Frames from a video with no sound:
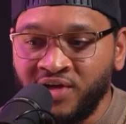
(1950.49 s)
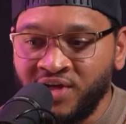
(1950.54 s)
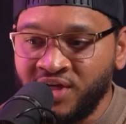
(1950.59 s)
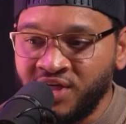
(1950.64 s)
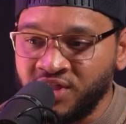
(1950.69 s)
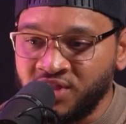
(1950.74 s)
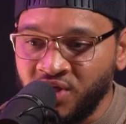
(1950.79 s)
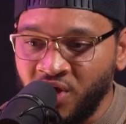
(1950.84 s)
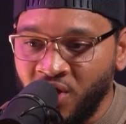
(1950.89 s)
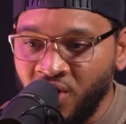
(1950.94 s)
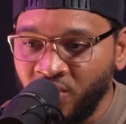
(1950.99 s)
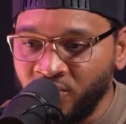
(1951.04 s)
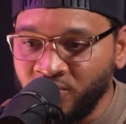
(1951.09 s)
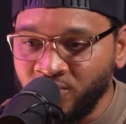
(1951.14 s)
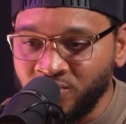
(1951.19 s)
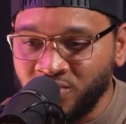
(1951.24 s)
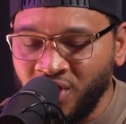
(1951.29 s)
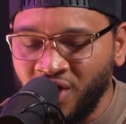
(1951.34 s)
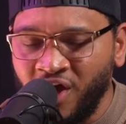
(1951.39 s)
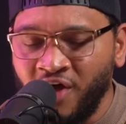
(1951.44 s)
It's all
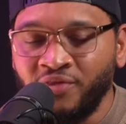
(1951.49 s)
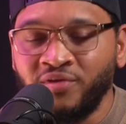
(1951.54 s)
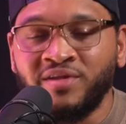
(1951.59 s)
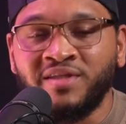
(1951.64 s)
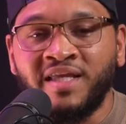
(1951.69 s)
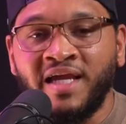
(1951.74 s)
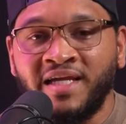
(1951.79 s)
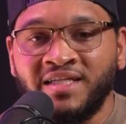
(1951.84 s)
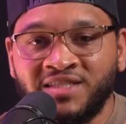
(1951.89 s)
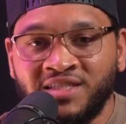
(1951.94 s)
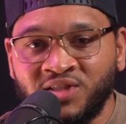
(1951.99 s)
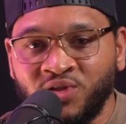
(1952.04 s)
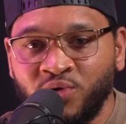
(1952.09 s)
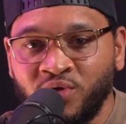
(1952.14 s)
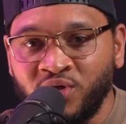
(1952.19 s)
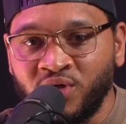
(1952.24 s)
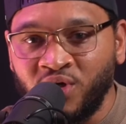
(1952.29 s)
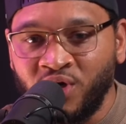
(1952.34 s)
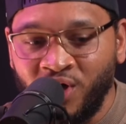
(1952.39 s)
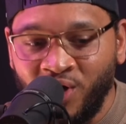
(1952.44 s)
those other things that's going to
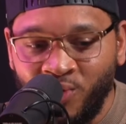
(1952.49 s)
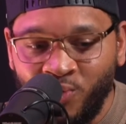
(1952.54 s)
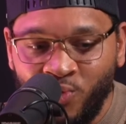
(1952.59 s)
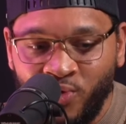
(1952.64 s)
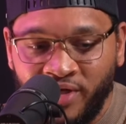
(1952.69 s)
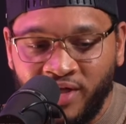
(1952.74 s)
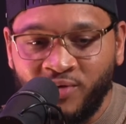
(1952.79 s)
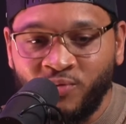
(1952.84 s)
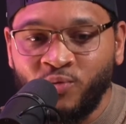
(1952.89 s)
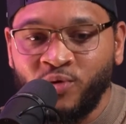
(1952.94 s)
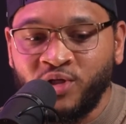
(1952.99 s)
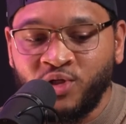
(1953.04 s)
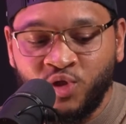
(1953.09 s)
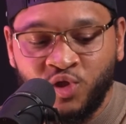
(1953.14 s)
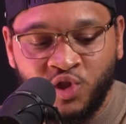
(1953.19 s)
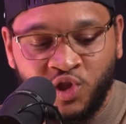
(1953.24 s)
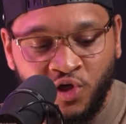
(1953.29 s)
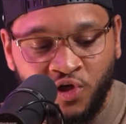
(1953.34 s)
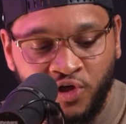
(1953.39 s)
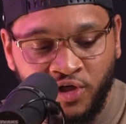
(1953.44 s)
come with it when you
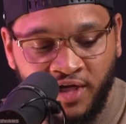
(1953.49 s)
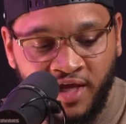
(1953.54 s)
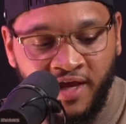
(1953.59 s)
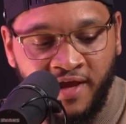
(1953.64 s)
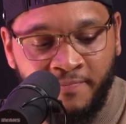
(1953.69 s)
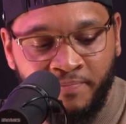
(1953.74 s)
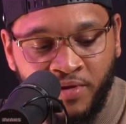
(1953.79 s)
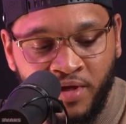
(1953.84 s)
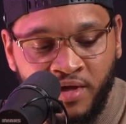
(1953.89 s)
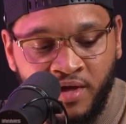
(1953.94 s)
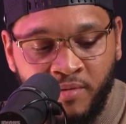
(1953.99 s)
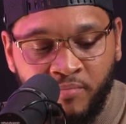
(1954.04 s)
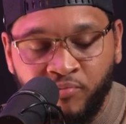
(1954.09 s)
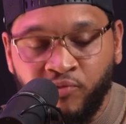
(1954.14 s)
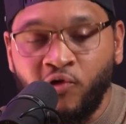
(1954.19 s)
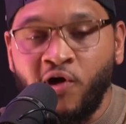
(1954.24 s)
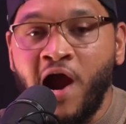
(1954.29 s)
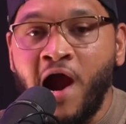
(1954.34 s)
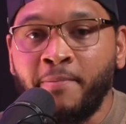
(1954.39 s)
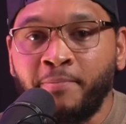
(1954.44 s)
turn that
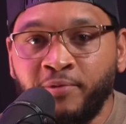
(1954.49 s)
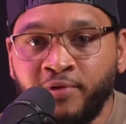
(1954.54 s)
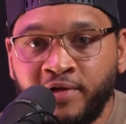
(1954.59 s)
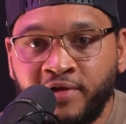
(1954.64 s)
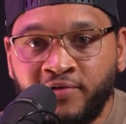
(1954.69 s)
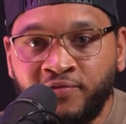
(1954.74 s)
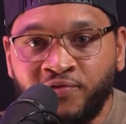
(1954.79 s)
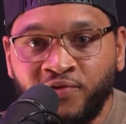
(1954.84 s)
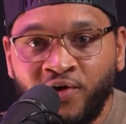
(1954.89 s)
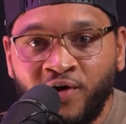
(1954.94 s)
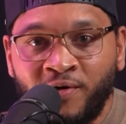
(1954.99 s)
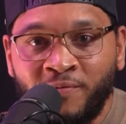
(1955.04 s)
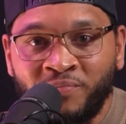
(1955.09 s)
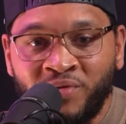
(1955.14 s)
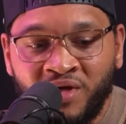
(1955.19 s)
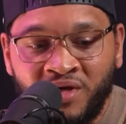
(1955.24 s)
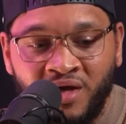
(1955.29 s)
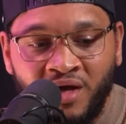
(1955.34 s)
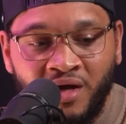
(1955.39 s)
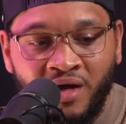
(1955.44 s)
property from
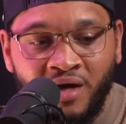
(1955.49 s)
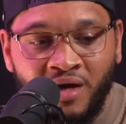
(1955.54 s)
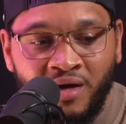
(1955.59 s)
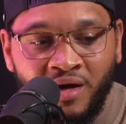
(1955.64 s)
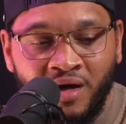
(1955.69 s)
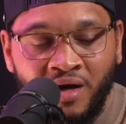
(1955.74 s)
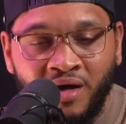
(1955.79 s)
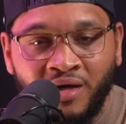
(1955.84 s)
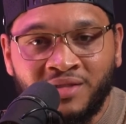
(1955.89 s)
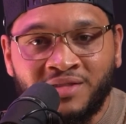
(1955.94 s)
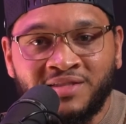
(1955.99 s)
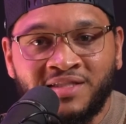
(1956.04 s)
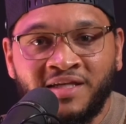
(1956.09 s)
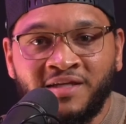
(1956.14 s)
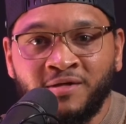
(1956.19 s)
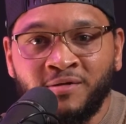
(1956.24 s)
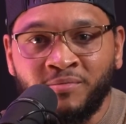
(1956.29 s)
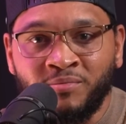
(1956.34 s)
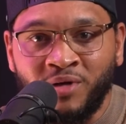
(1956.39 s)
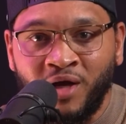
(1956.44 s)
a
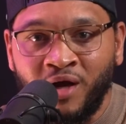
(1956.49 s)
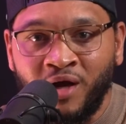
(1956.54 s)
single